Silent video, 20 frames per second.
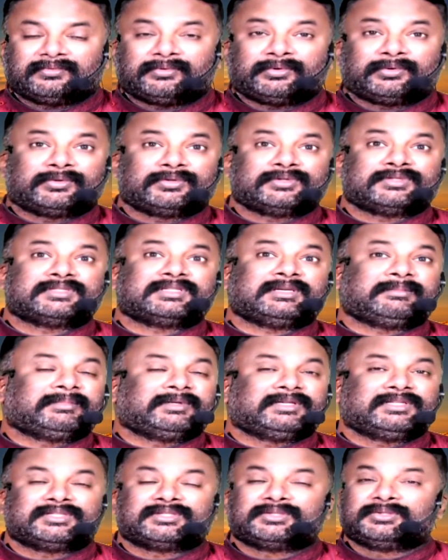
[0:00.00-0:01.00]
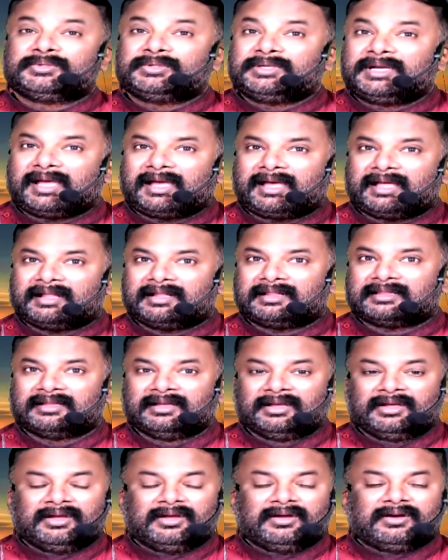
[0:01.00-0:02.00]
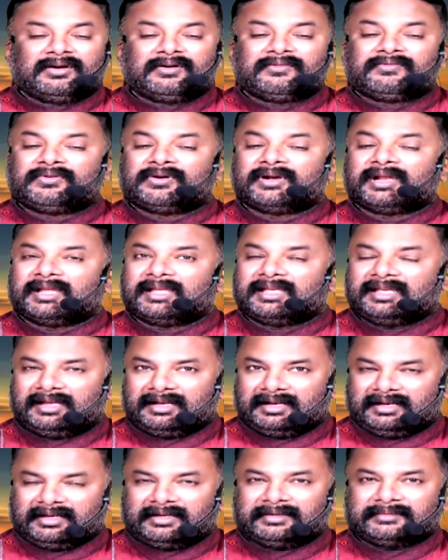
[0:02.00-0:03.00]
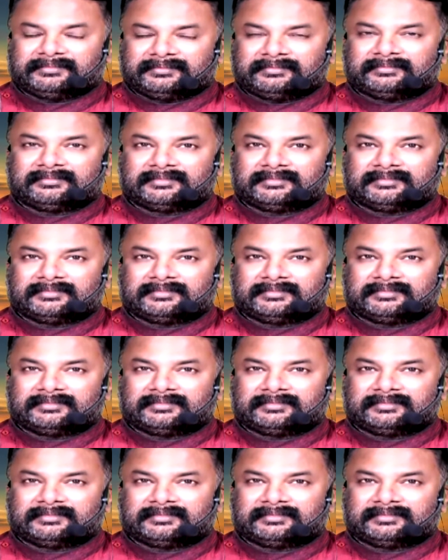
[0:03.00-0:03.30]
for somebody's good health or for a healing.